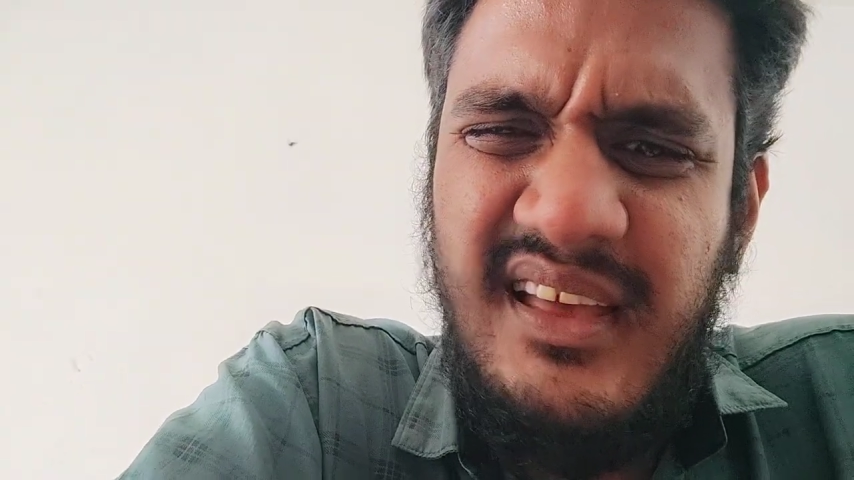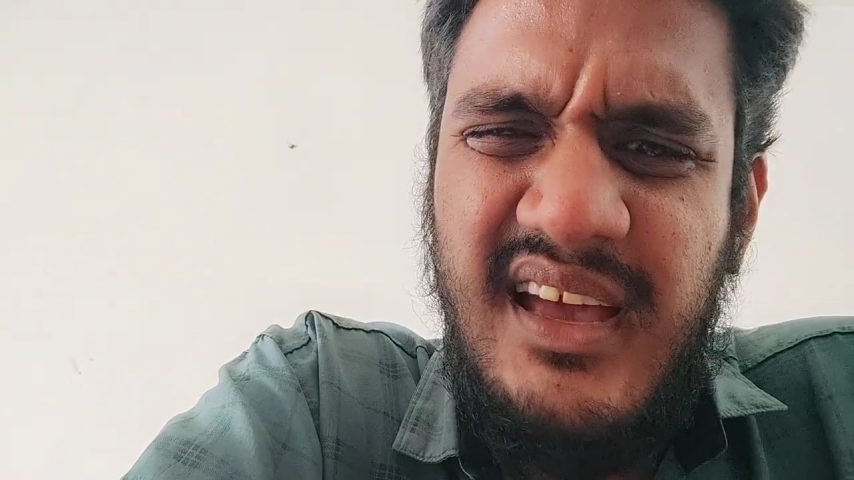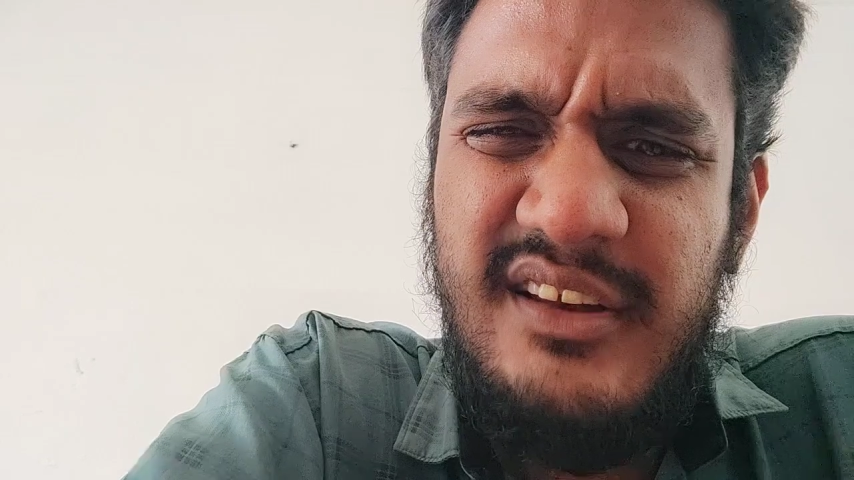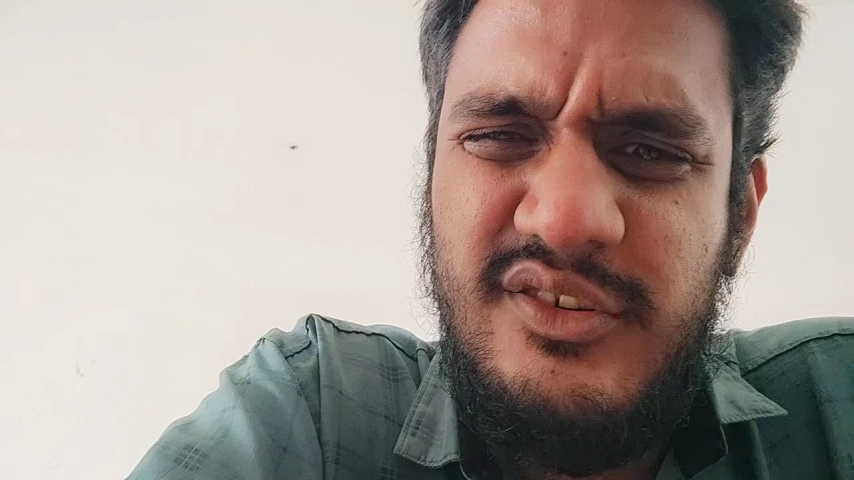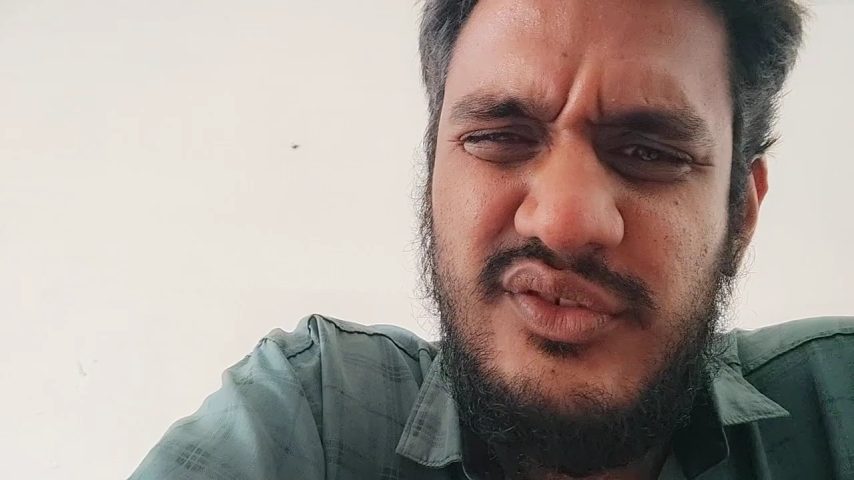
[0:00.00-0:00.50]

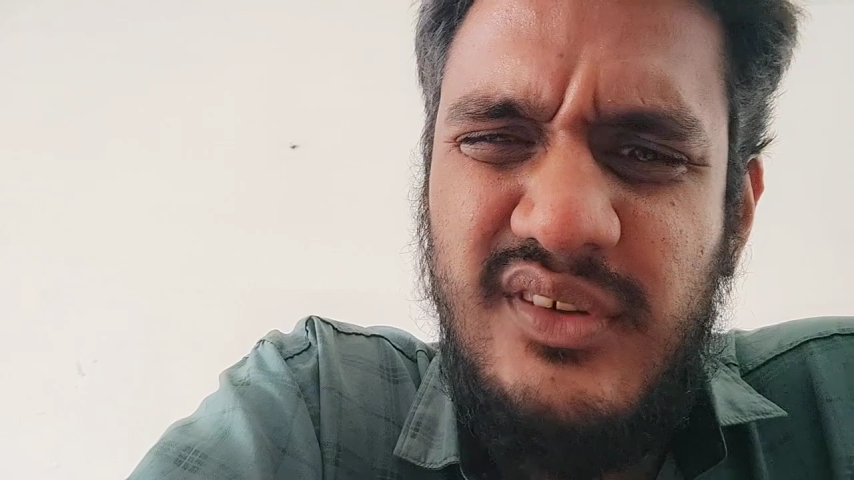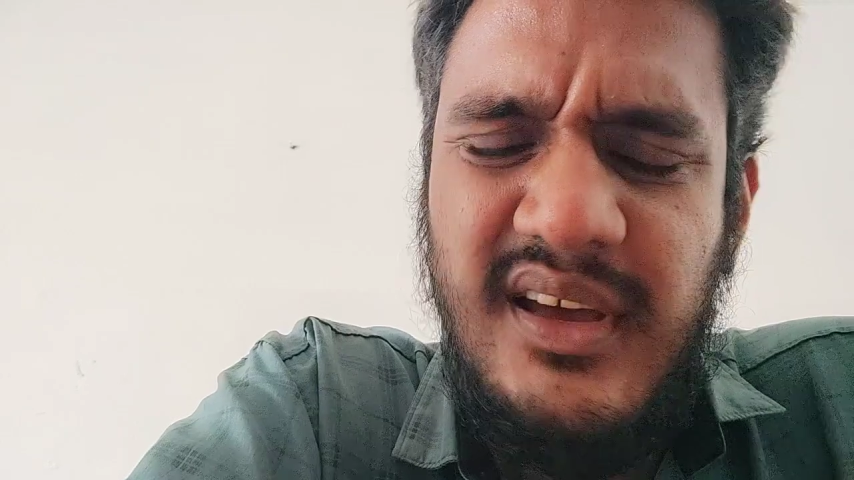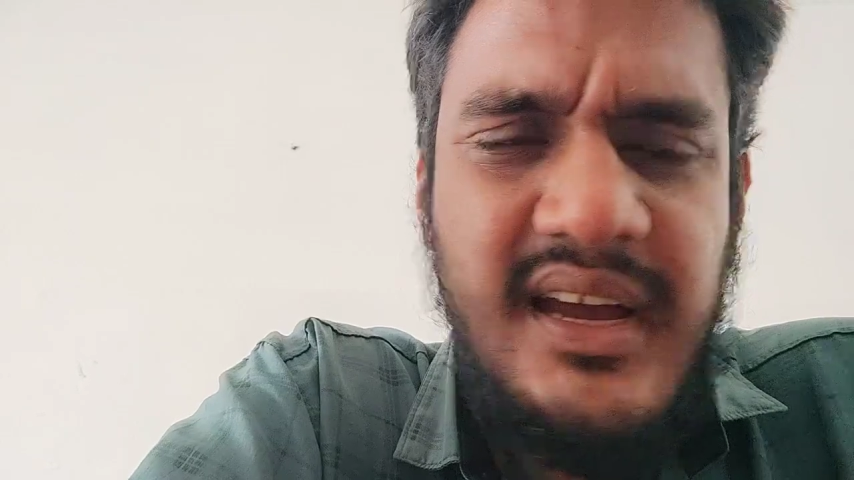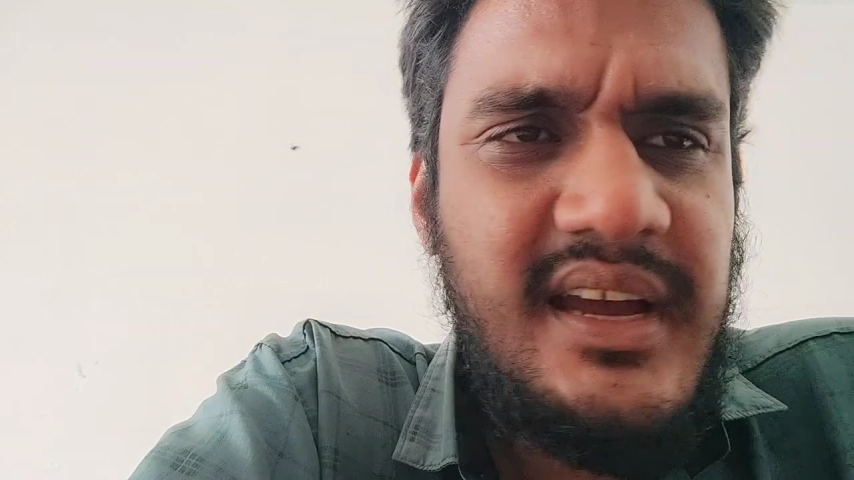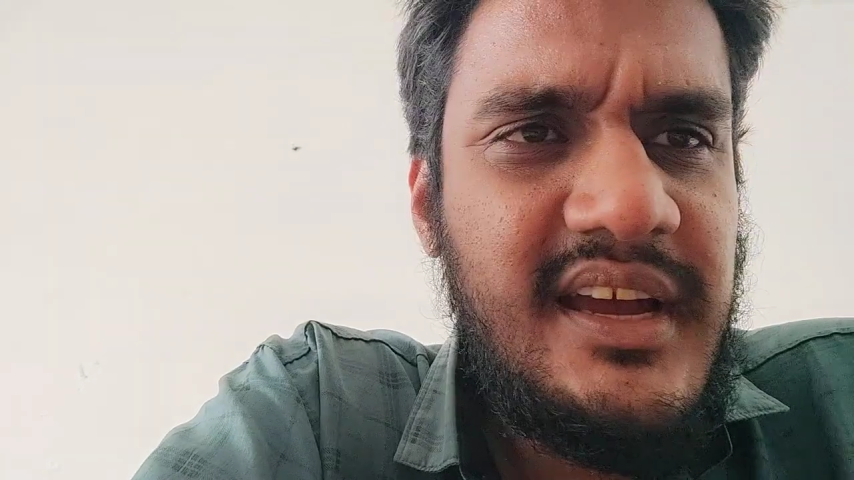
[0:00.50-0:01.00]

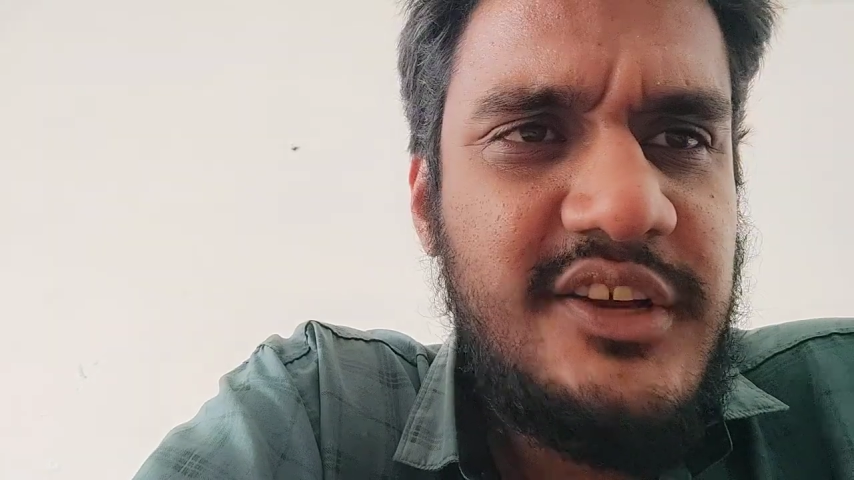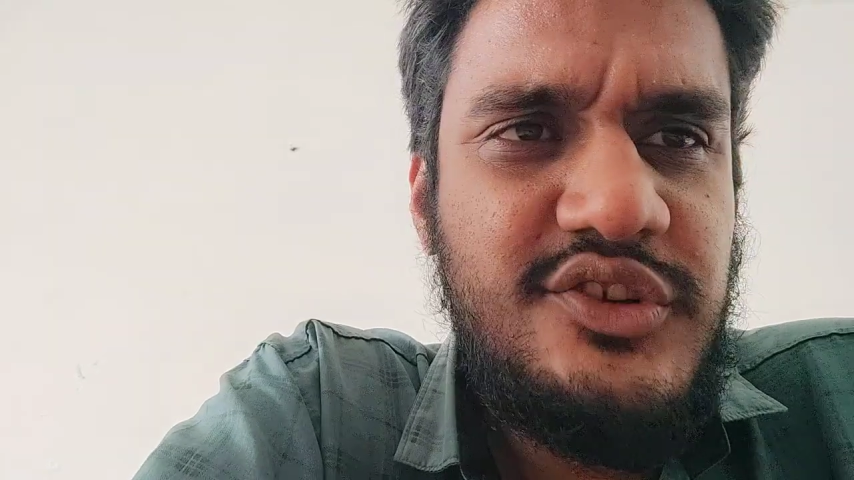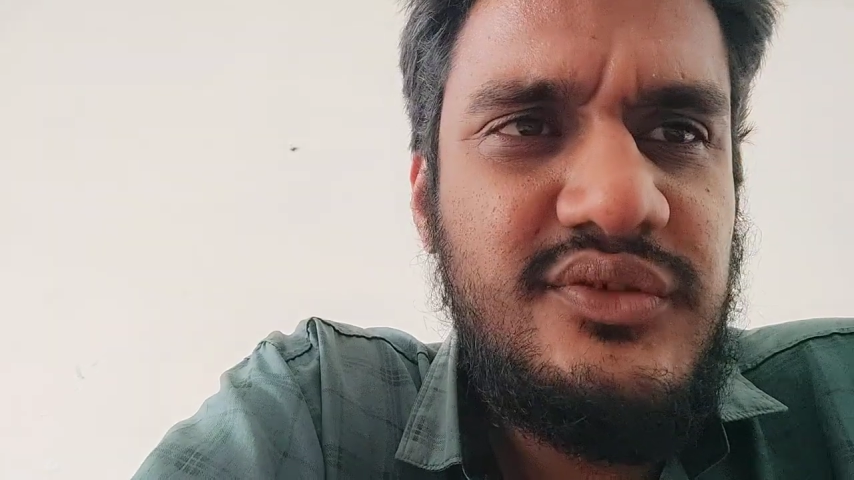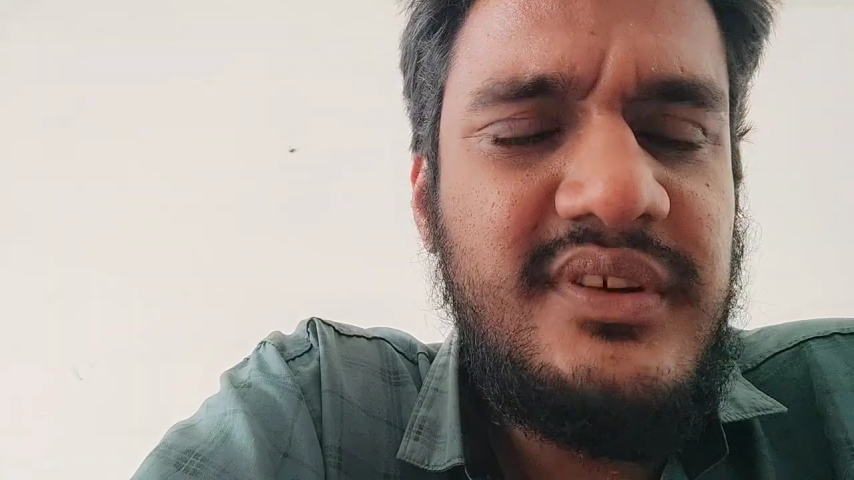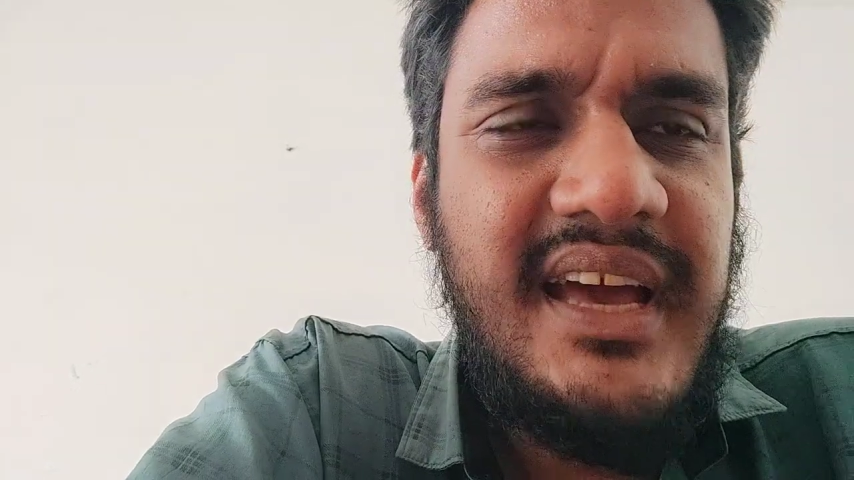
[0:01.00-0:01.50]

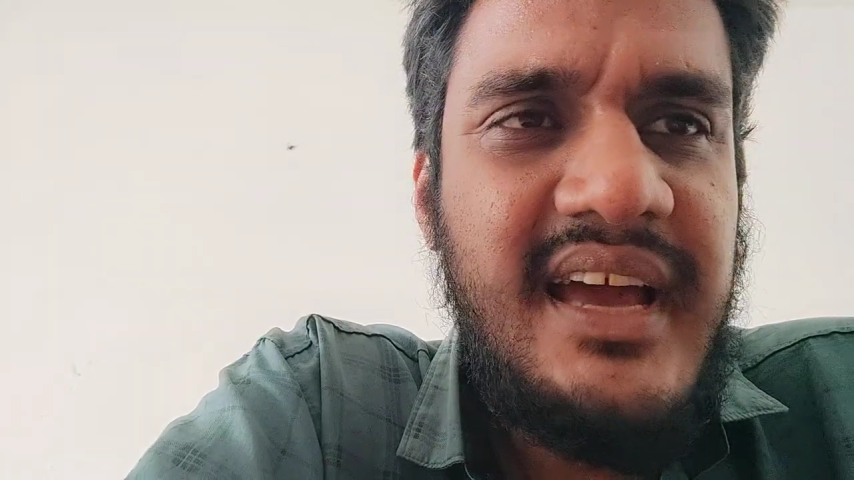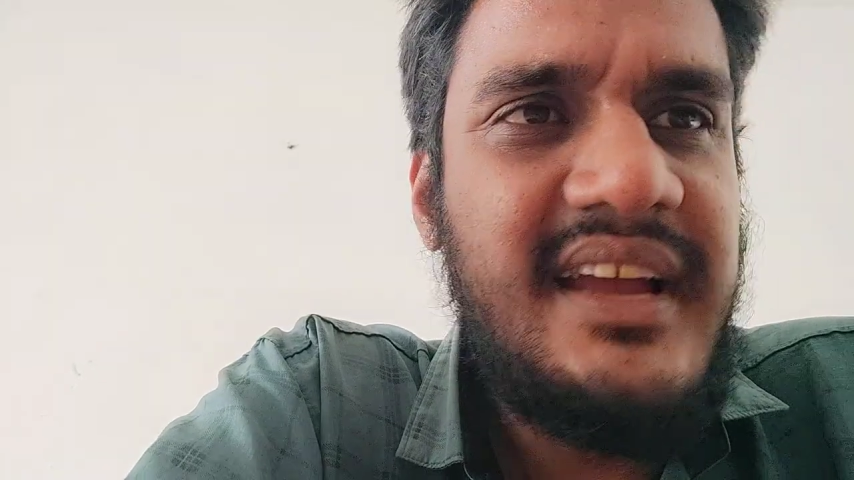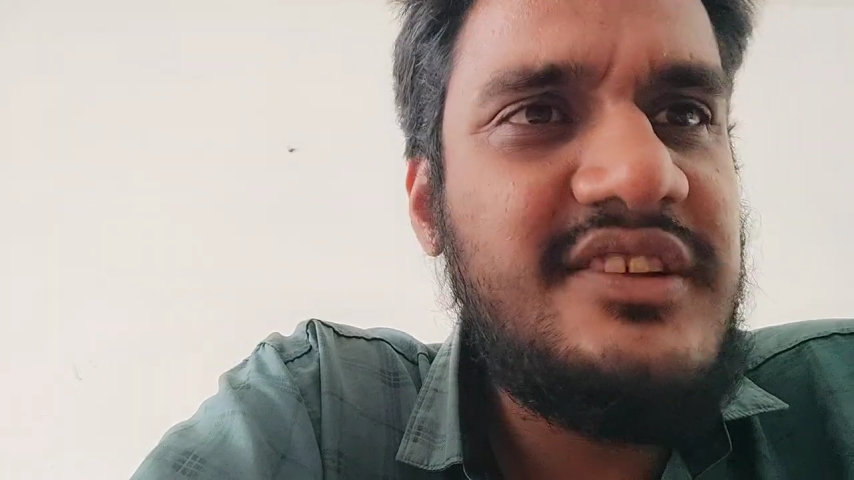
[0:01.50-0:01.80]
H2 tag,